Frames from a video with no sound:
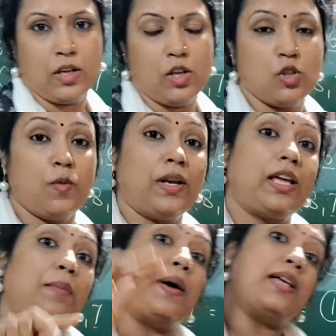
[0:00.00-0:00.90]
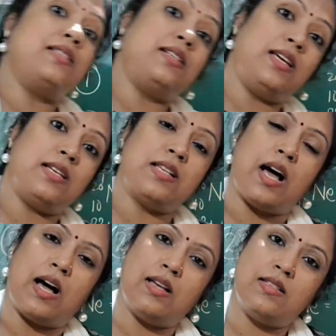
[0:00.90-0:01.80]
So when capacity is
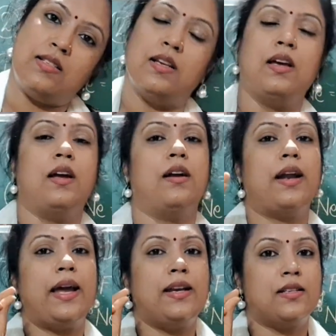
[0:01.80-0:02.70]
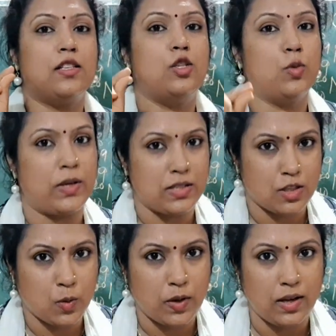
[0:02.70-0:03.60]
asked, write 2n
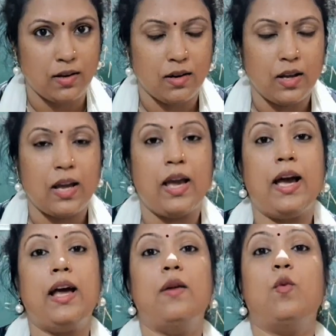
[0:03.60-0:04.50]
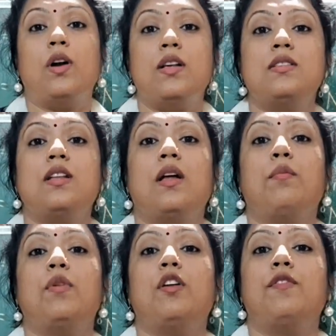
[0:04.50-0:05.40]
square, and what is the
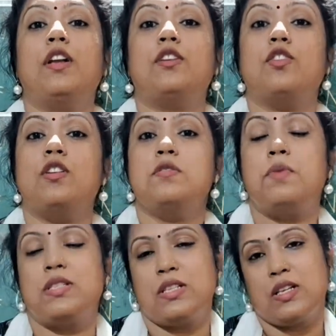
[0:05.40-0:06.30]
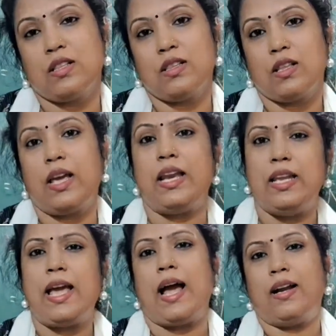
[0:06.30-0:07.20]
number of electrons present in
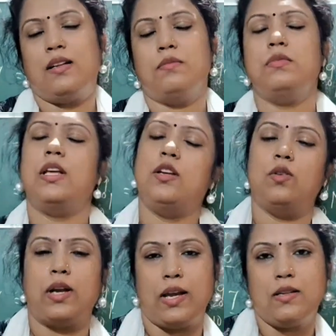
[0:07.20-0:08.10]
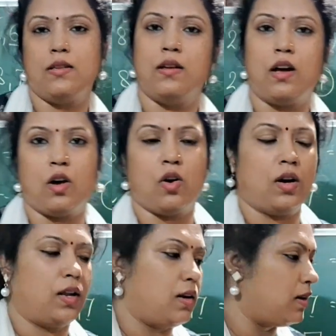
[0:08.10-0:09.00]
any atom, then you write
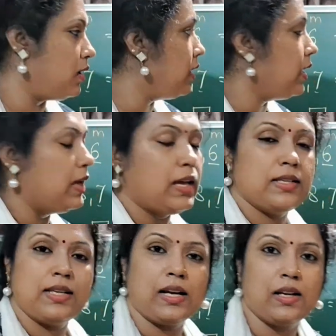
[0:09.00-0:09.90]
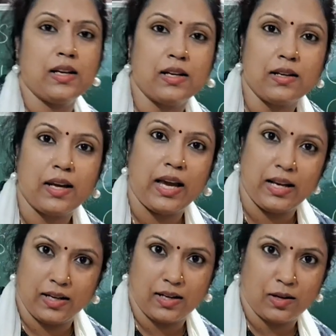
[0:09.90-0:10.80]
accordingly. Is that clear?
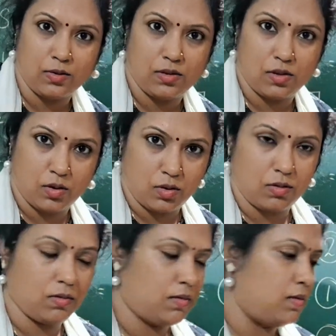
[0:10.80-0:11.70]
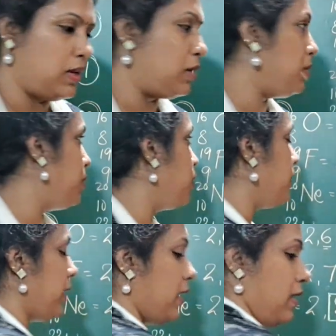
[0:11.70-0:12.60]
Any doubt? No? Let me move
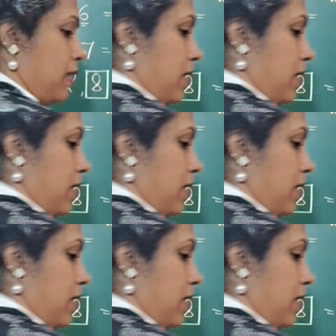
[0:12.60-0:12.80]
ahead.